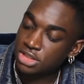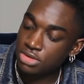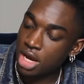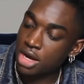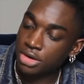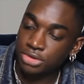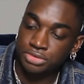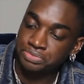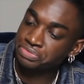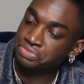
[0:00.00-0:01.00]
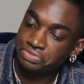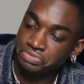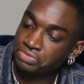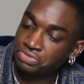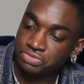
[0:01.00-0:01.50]
You know,
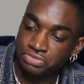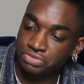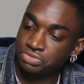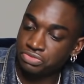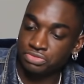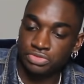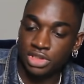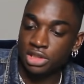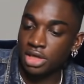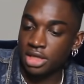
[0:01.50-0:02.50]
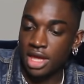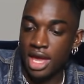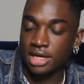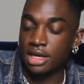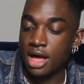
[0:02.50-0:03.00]
look
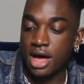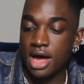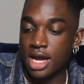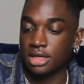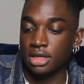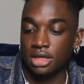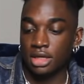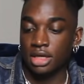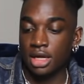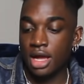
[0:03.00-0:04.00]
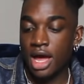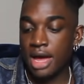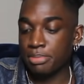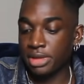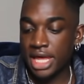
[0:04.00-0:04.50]
at God.
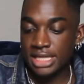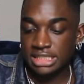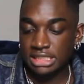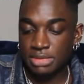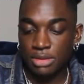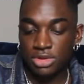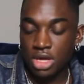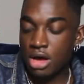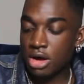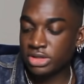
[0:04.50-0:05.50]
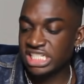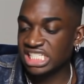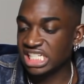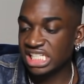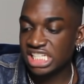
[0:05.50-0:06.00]
God blessed me with all this
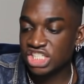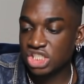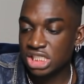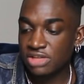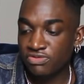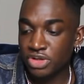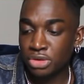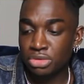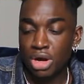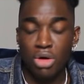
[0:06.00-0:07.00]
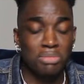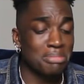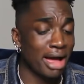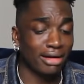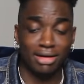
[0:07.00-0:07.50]
delicious food. Oh
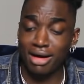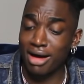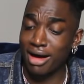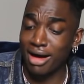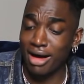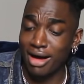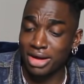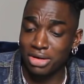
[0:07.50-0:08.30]
my God.